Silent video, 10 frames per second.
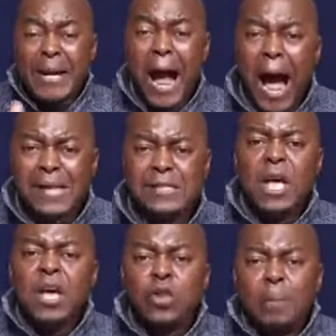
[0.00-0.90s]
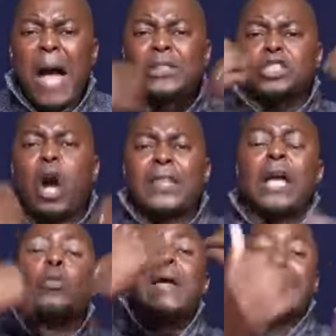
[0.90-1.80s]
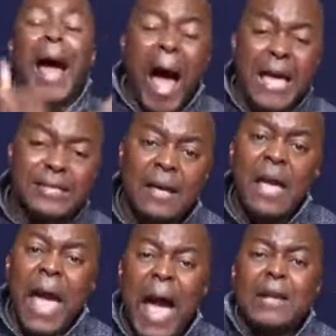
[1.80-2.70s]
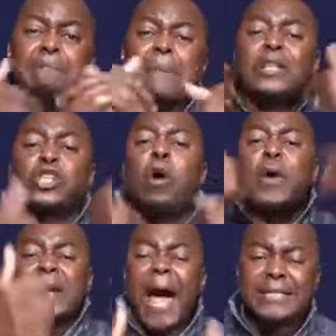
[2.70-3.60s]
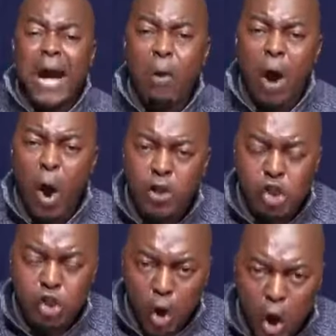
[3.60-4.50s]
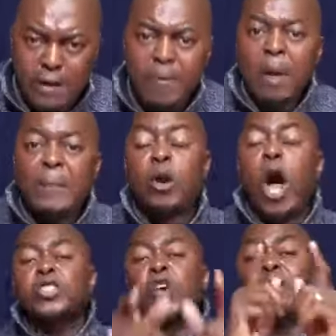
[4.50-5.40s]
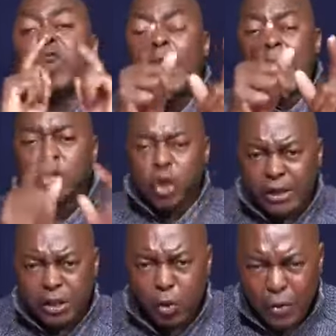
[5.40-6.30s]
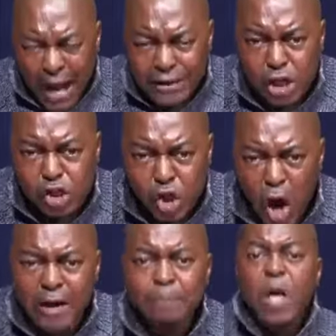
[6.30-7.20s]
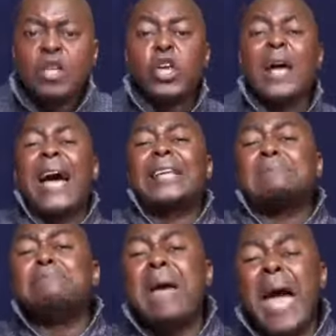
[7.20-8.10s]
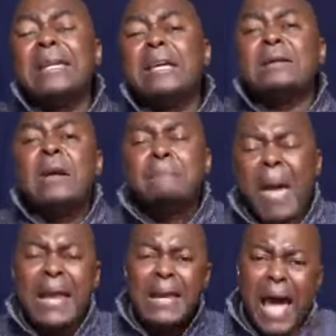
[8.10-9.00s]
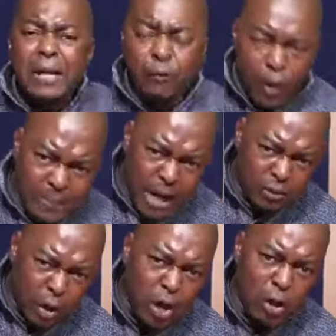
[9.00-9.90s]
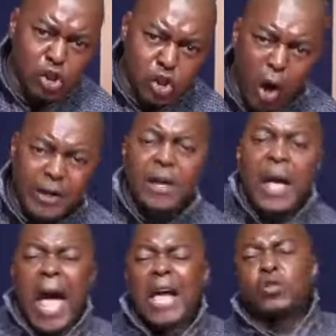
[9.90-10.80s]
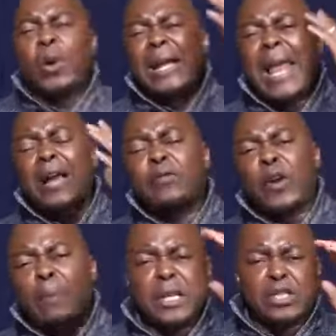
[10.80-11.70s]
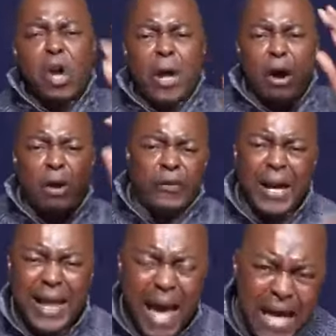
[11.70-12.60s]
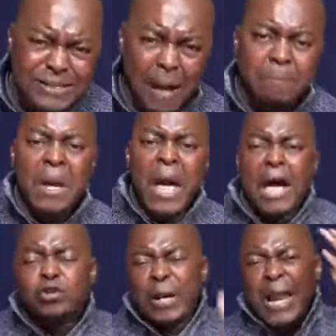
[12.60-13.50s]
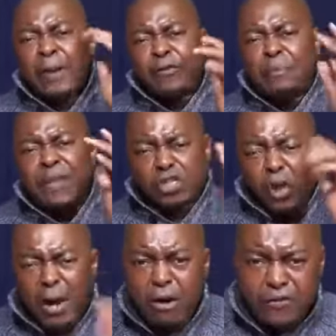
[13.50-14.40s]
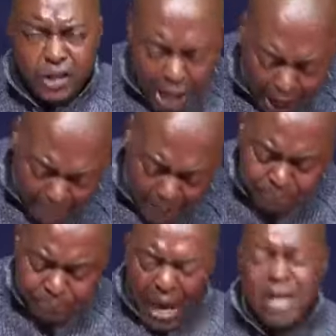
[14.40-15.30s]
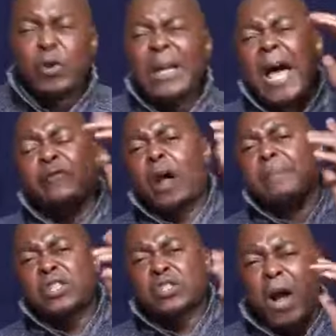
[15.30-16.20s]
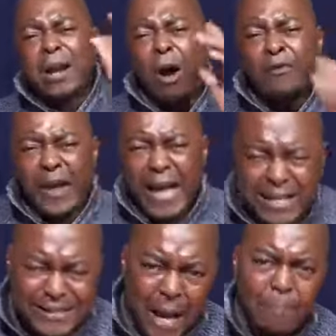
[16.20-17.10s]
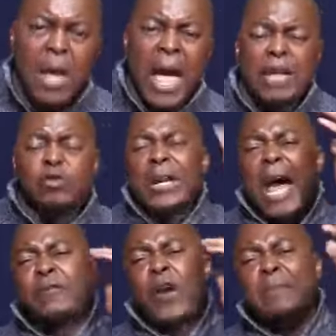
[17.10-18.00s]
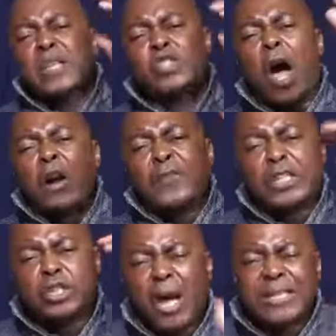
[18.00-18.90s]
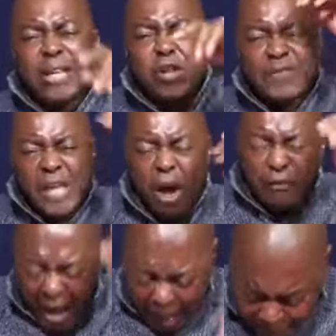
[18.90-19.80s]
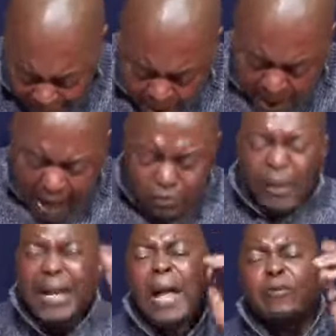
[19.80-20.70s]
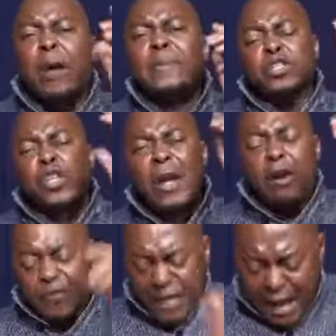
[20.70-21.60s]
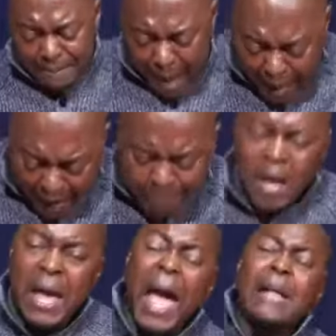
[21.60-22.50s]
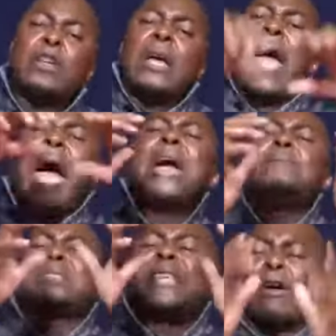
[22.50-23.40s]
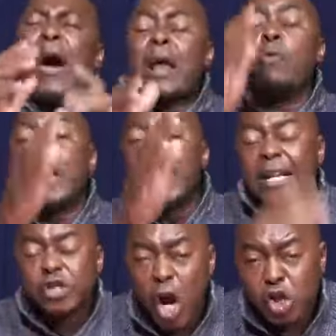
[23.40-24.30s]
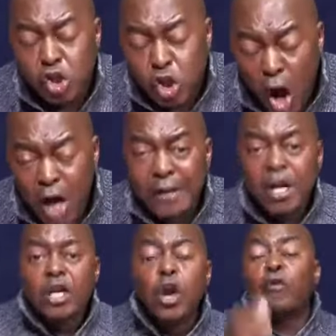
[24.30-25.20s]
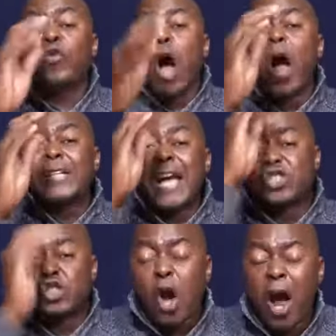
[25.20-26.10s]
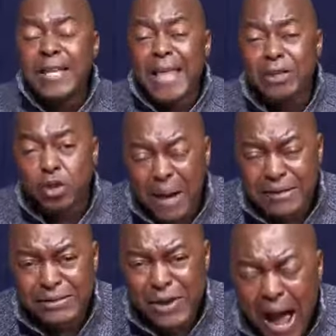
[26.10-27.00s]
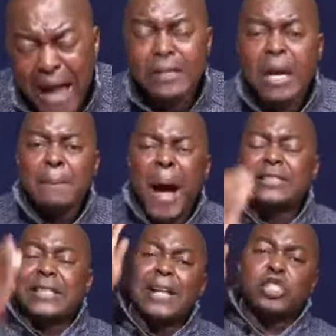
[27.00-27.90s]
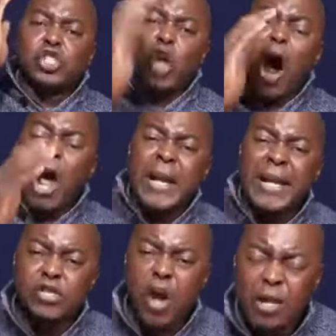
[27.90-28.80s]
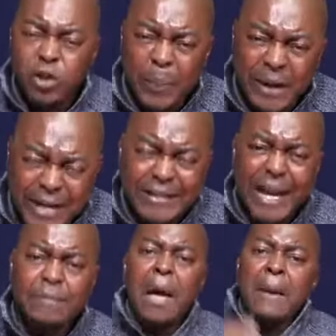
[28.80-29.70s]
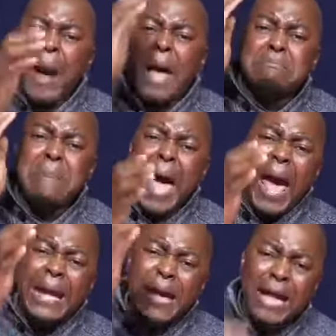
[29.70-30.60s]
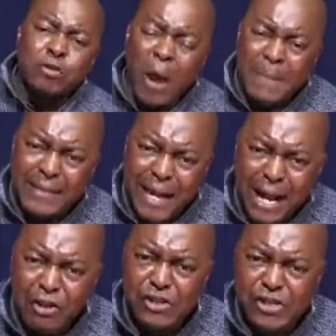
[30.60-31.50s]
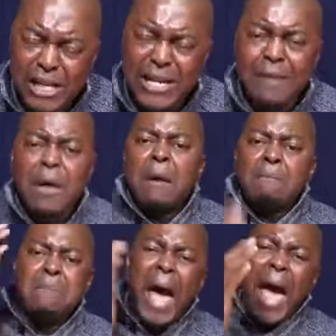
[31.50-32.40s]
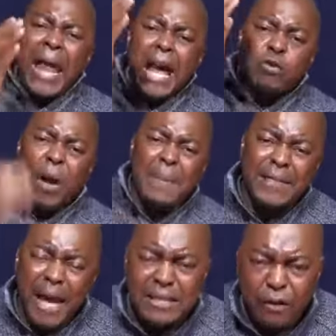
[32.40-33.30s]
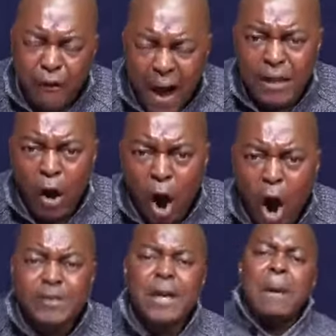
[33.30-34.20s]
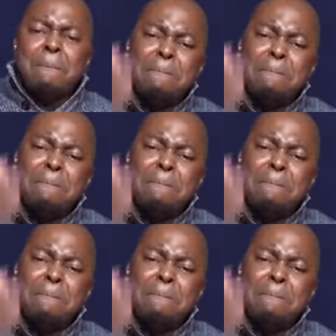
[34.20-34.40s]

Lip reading: us to make sure that we rise and make sure we write our own story. Because you have got a duty to write your story so that many may learn from your story. As we learn from the story of Eliezer, as we learn from the story of Shama, as we learn from the story of Esther, as we learn from the story of the daughters of Zelophehad, as we learn from the story of Nehemiah, hey, Mzalwane, we need your story. You've got a story that you must write, but that story is going to be written by men and women that are resilient, men and women that defy the odds, men